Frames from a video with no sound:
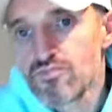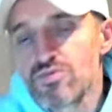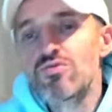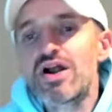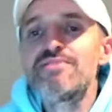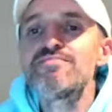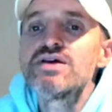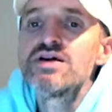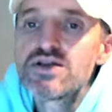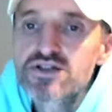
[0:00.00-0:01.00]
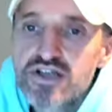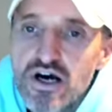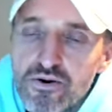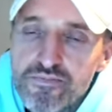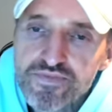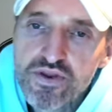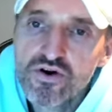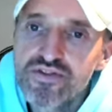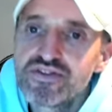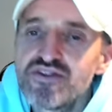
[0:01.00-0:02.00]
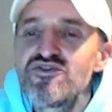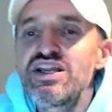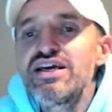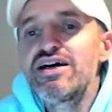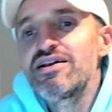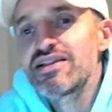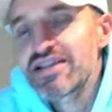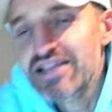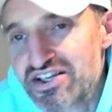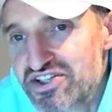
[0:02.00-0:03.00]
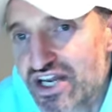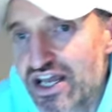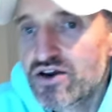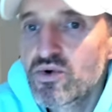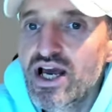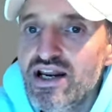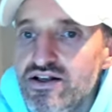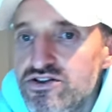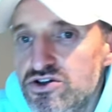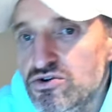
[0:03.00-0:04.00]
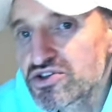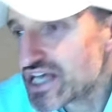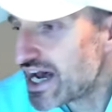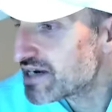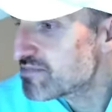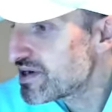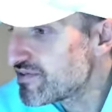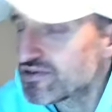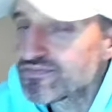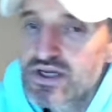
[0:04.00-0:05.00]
right? So Nvidia yesterday, we had a two-sided pivot,